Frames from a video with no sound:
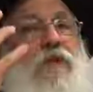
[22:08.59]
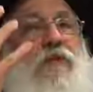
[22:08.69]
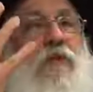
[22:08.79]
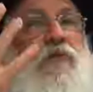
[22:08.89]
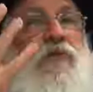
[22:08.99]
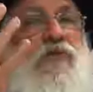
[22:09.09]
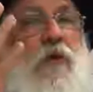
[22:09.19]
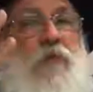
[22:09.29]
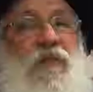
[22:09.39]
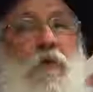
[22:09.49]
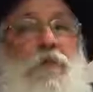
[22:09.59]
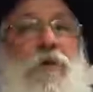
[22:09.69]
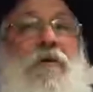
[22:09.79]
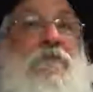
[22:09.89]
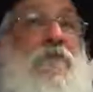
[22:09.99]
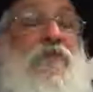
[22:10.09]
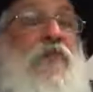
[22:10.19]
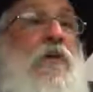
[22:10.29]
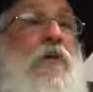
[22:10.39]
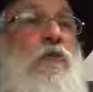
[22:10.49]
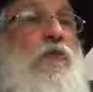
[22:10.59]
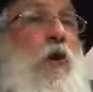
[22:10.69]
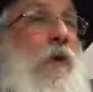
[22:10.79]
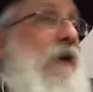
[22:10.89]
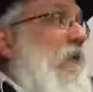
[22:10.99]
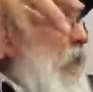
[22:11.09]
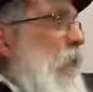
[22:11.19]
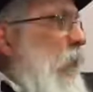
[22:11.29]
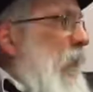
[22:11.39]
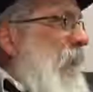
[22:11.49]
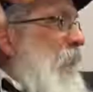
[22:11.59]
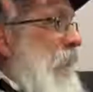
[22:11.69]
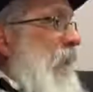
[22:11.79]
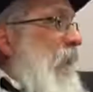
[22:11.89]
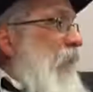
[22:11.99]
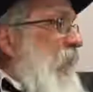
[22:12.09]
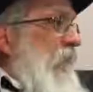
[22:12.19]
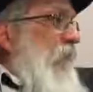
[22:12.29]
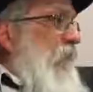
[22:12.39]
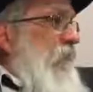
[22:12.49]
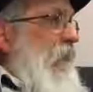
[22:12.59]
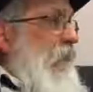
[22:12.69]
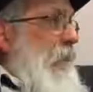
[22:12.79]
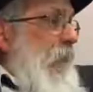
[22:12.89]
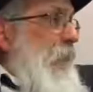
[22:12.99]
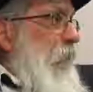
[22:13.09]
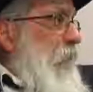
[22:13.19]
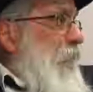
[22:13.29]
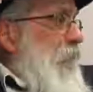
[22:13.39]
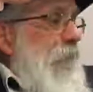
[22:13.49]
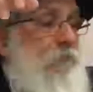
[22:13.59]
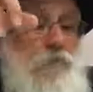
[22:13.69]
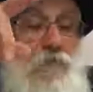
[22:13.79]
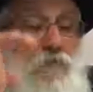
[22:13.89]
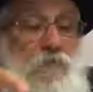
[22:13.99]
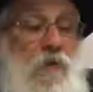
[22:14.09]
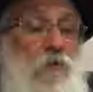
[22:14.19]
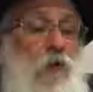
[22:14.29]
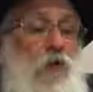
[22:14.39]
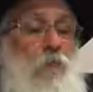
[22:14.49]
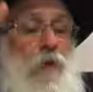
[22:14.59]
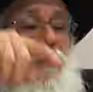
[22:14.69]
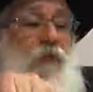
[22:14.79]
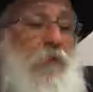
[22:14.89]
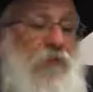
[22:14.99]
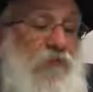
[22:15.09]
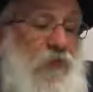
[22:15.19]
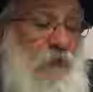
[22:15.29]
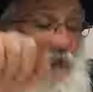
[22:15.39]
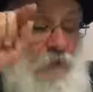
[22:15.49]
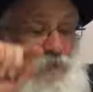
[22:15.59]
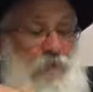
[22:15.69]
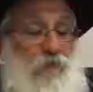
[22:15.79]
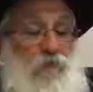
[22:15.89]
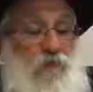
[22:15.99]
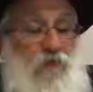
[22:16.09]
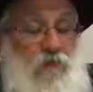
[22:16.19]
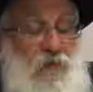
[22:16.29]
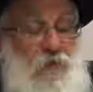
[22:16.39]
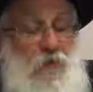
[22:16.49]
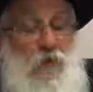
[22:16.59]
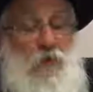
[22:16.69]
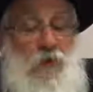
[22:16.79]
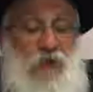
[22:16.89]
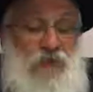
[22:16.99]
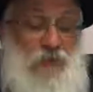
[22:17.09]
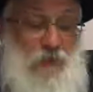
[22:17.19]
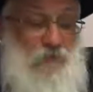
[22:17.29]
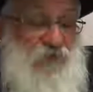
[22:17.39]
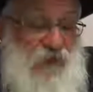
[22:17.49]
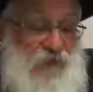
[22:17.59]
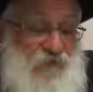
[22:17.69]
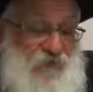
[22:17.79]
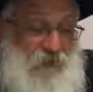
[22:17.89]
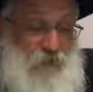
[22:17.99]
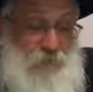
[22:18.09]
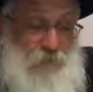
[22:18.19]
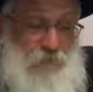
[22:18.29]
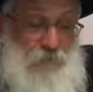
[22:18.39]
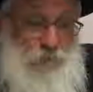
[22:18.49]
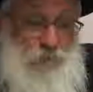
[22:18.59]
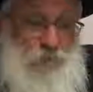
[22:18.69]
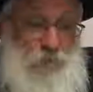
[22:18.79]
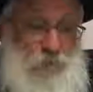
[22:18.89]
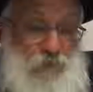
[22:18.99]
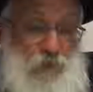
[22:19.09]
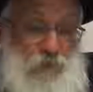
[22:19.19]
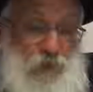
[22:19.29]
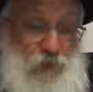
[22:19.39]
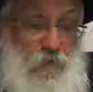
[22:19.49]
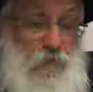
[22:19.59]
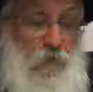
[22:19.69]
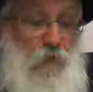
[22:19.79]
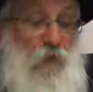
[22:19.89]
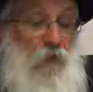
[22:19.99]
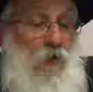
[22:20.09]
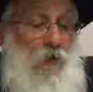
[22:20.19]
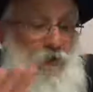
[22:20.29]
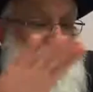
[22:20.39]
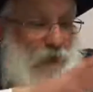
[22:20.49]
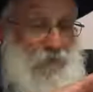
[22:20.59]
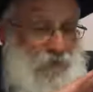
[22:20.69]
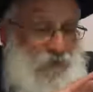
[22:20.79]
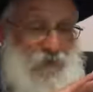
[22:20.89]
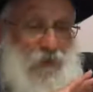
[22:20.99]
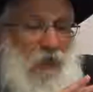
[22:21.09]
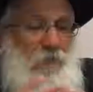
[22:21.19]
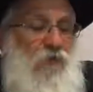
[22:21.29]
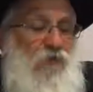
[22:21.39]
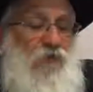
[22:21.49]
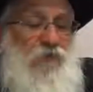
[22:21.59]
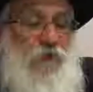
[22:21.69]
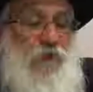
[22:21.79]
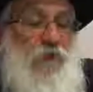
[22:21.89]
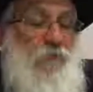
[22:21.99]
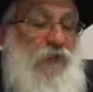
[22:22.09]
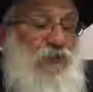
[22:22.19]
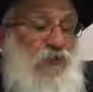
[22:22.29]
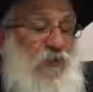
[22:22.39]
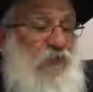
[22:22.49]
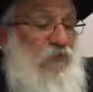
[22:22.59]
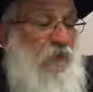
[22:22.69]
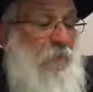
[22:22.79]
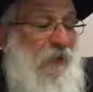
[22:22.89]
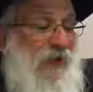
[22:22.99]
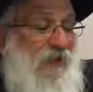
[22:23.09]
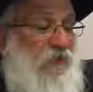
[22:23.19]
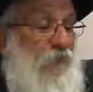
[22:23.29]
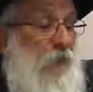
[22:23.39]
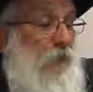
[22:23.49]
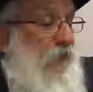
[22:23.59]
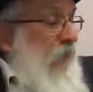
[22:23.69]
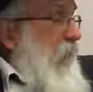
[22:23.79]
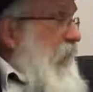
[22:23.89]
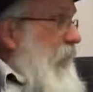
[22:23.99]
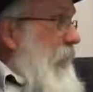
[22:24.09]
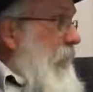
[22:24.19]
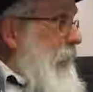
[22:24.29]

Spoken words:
can understand without prophets, Noach, or anybody else having to tell the people. But here we see another interesting thing. When Hashem says to him, okay, I'm distributing mashchi some es ha'aretz,